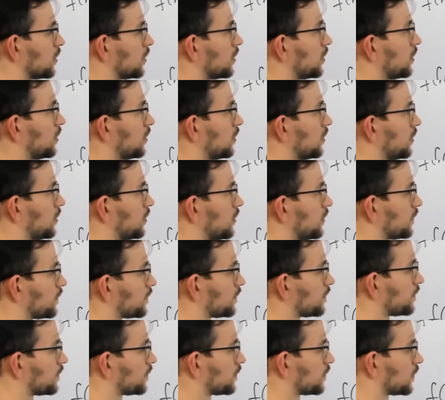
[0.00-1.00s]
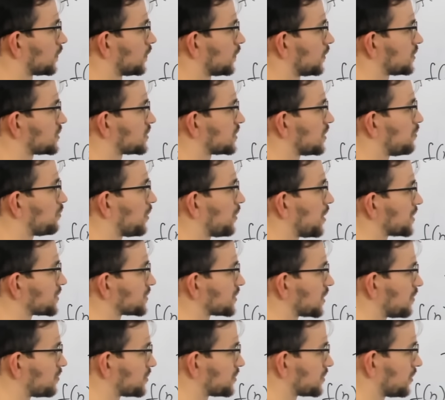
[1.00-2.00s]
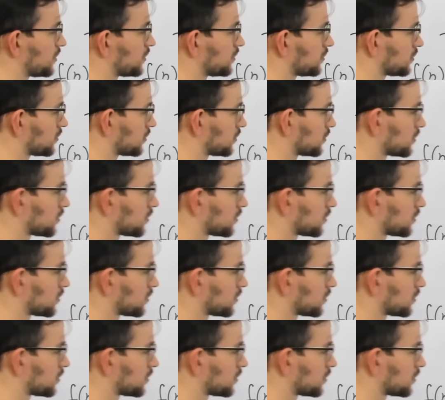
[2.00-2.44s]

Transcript: let's say plus epsilon.